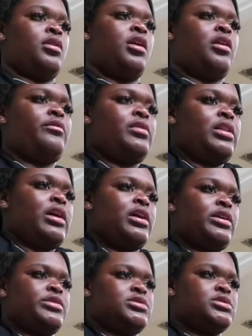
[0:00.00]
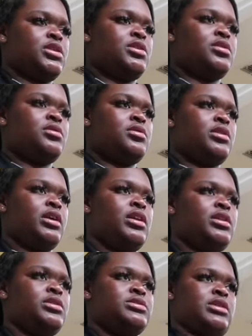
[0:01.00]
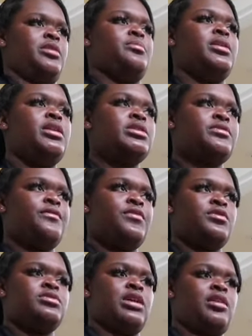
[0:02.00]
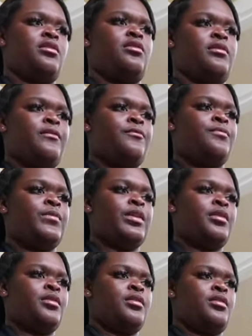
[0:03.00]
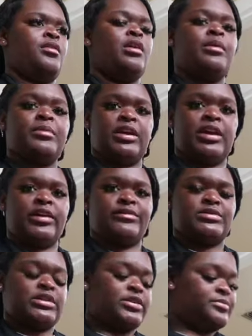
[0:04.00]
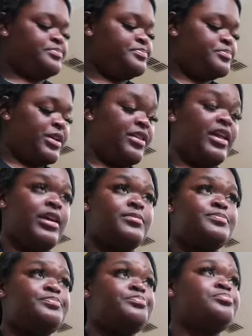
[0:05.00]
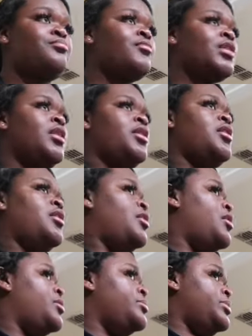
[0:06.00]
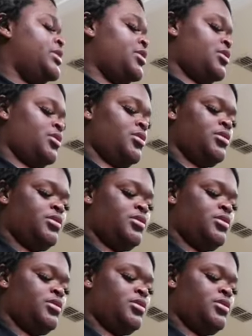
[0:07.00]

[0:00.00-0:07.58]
I don't know, that kind of show kind of look tight, but it doesn't feel tight at all. I'm getting irritated by that. But